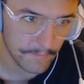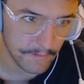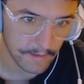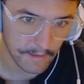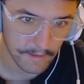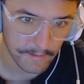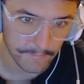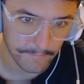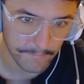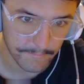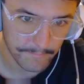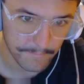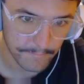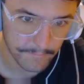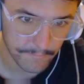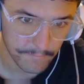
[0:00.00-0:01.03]

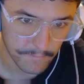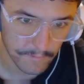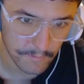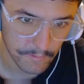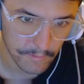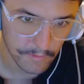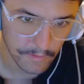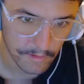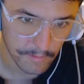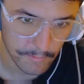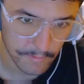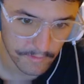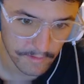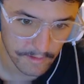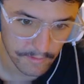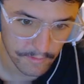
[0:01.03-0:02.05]
What time
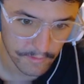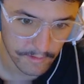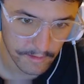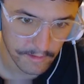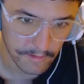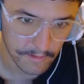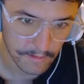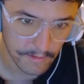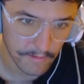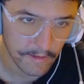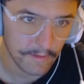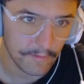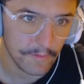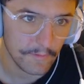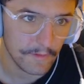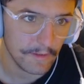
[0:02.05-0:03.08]
was that trade?
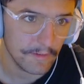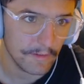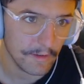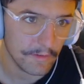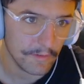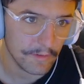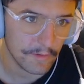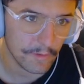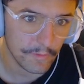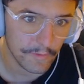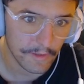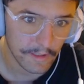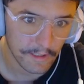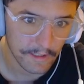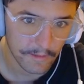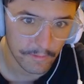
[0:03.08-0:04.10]
9:50. I still
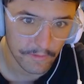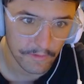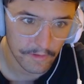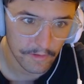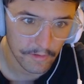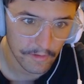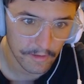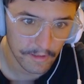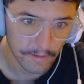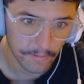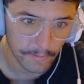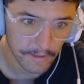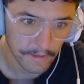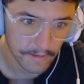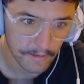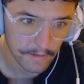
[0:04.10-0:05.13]
feel like there was an earlier
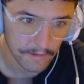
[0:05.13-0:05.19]
one.